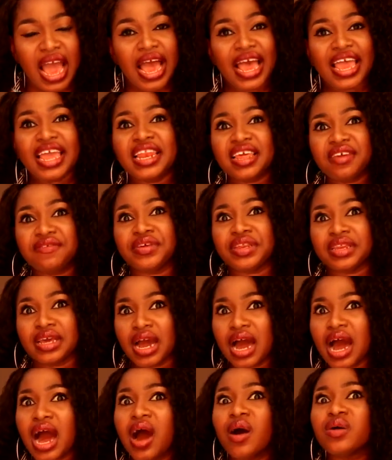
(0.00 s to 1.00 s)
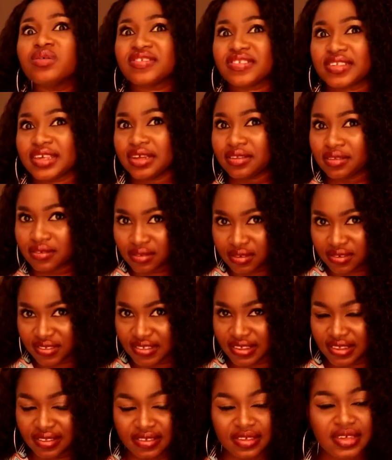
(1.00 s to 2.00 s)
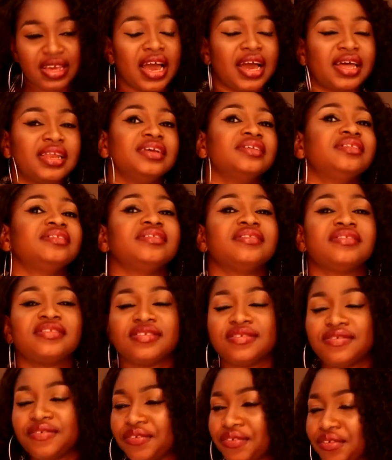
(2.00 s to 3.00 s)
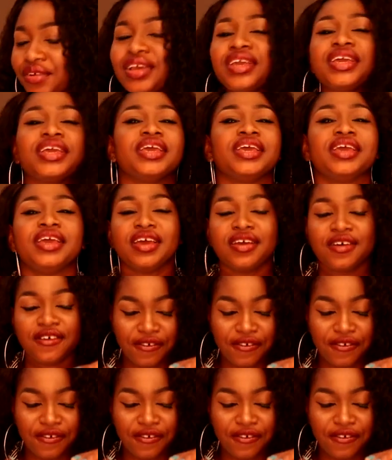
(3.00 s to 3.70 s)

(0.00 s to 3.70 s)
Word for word: I live in the outskirts of the city, and it is freaky,